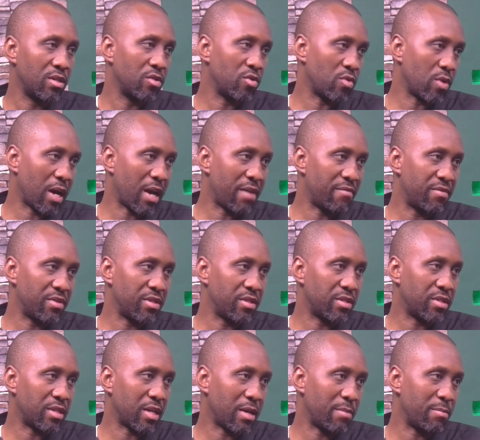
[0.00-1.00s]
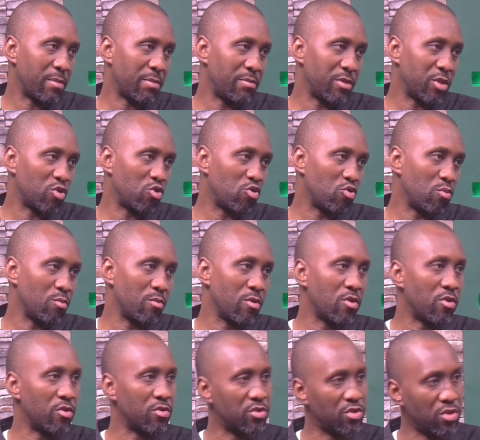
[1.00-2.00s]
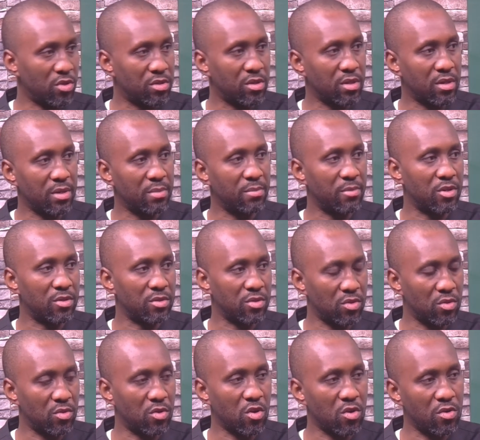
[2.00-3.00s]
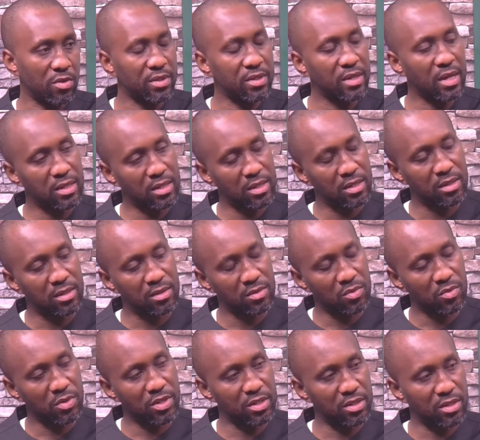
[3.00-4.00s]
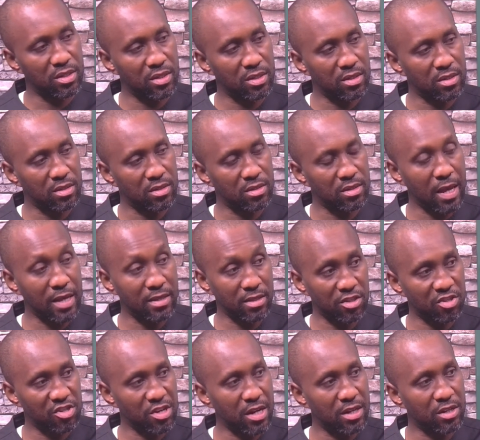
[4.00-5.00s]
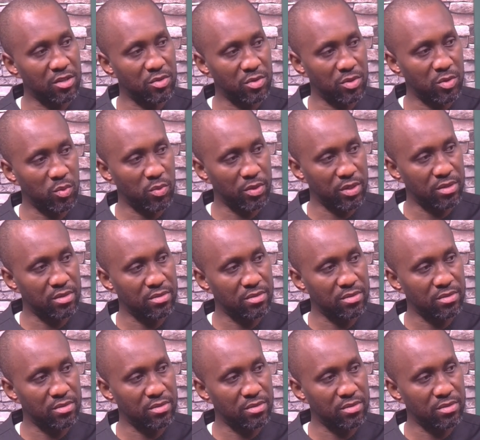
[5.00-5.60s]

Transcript: you have it uh, maybe two months or three months. So constantly, wind is, that's a challenge. So, so,